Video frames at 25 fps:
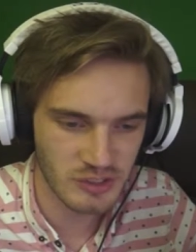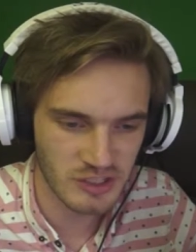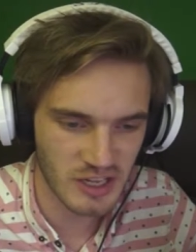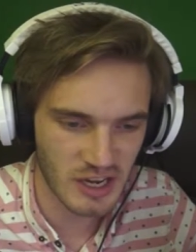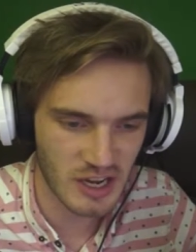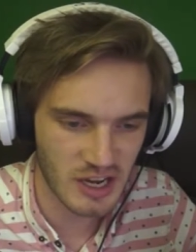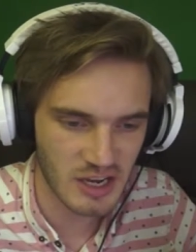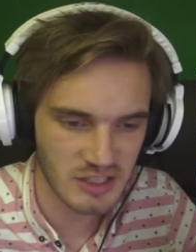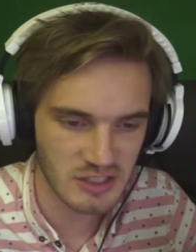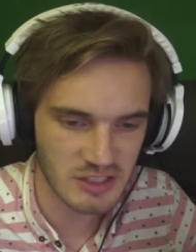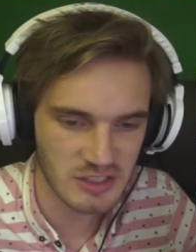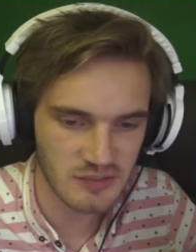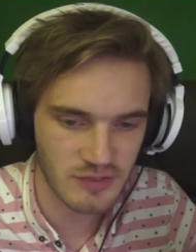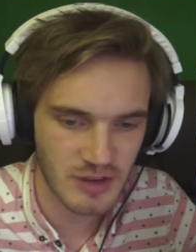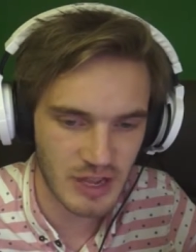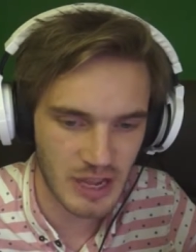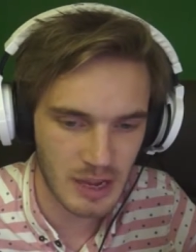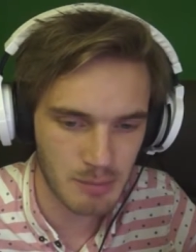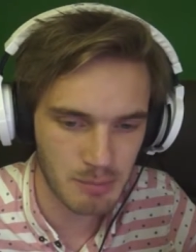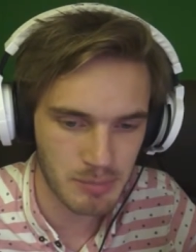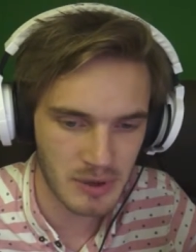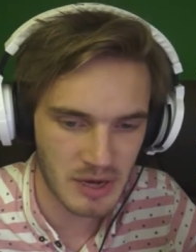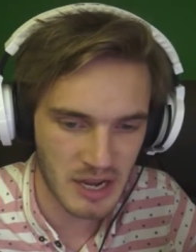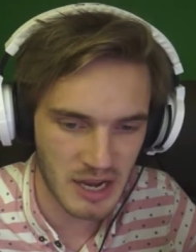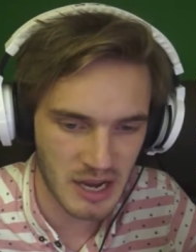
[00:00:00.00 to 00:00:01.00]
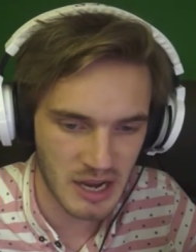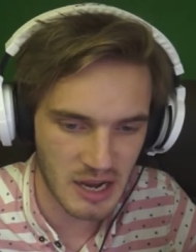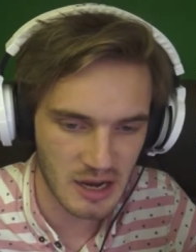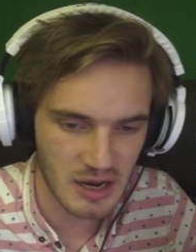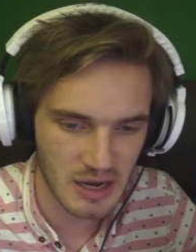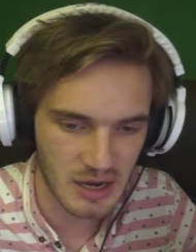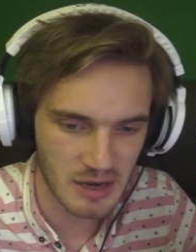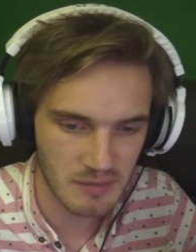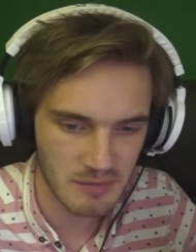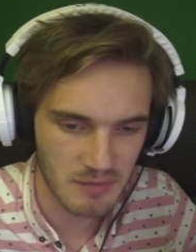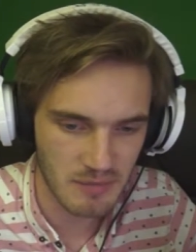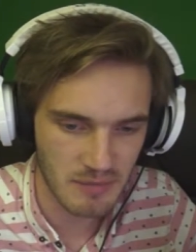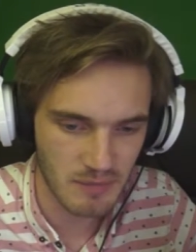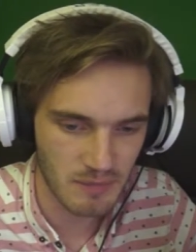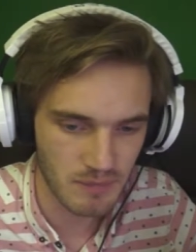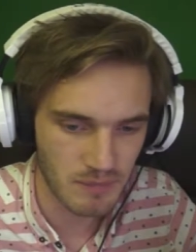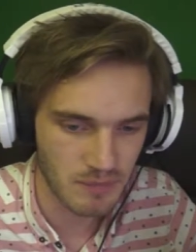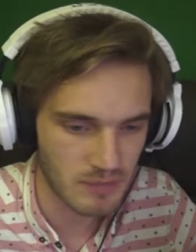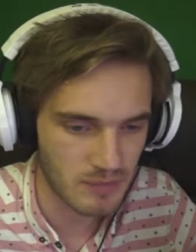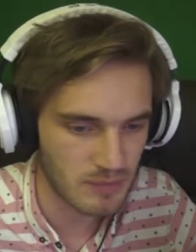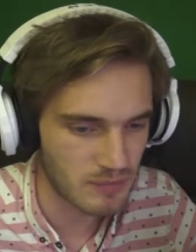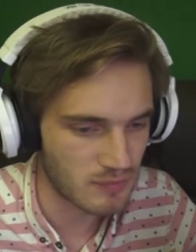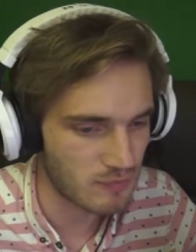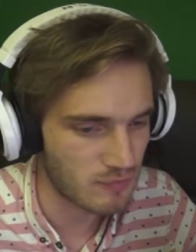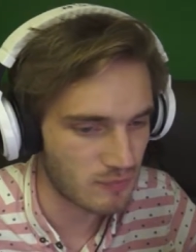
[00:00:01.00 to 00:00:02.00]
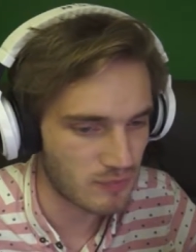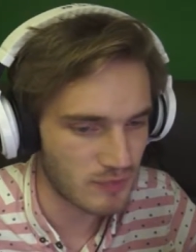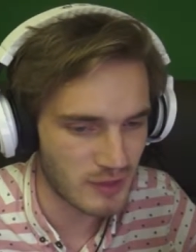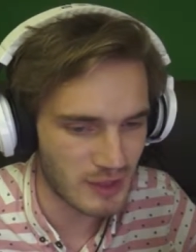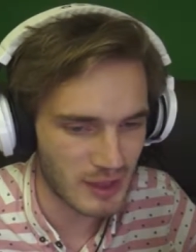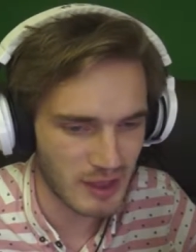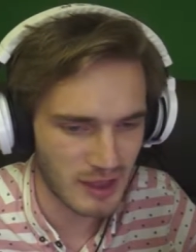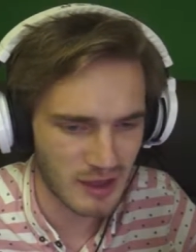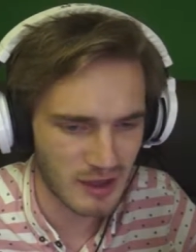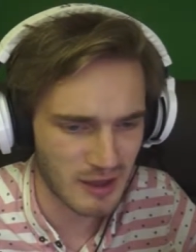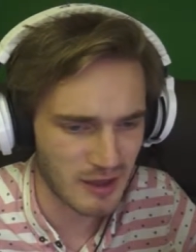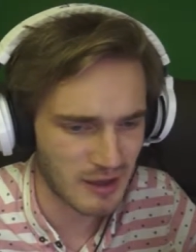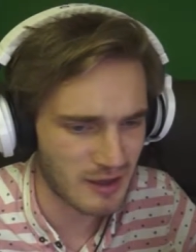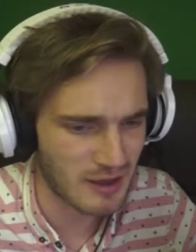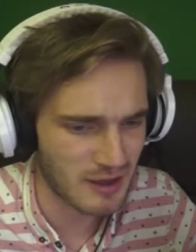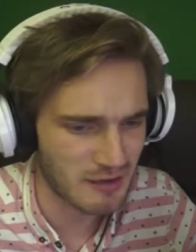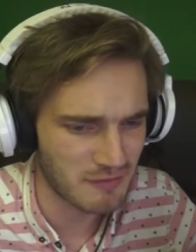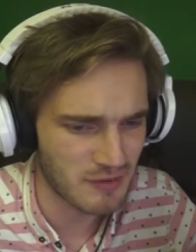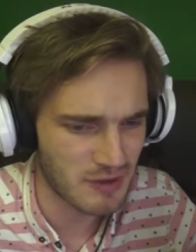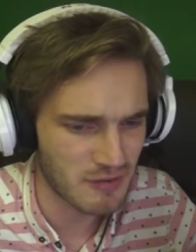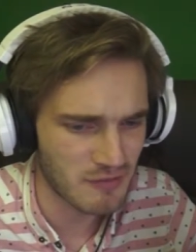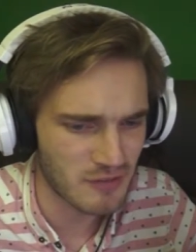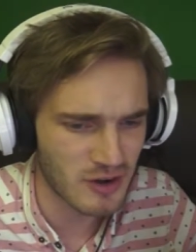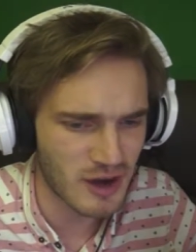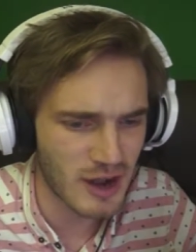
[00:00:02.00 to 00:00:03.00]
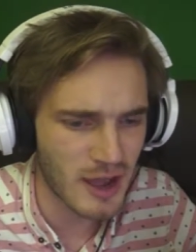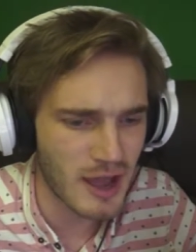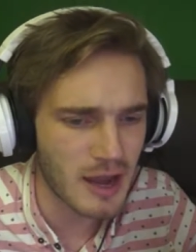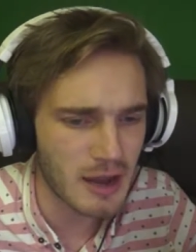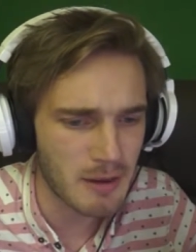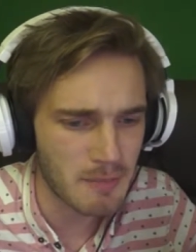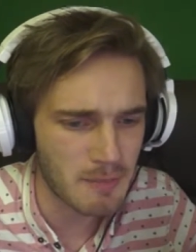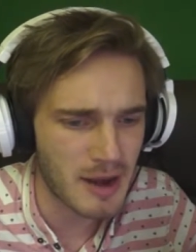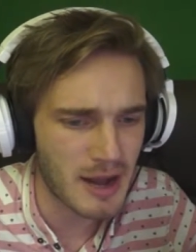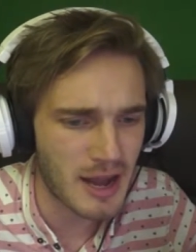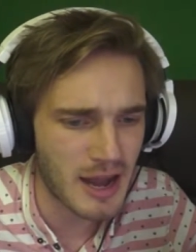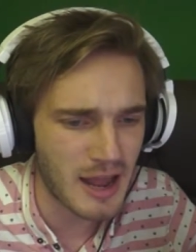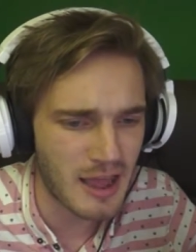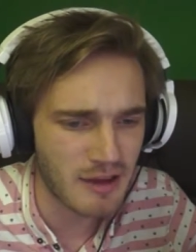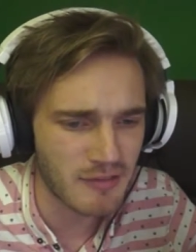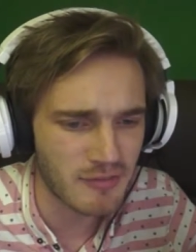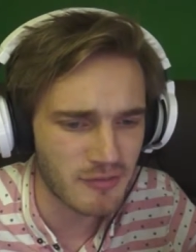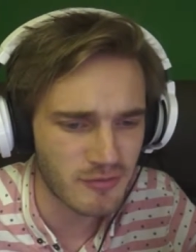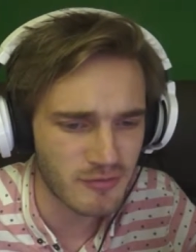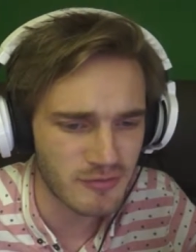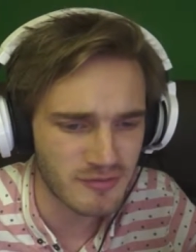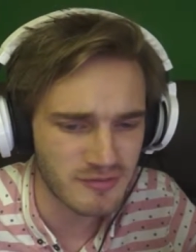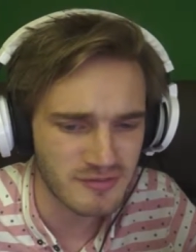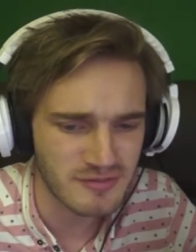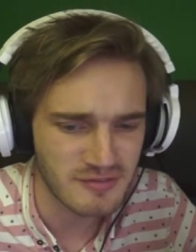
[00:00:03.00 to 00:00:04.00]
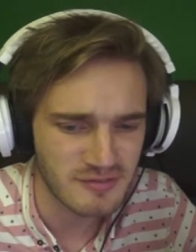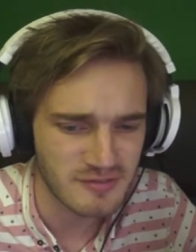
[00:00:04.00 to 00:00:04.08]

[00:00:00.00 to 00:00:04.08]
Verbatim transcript: seconds of gameplay I've ever had in my life.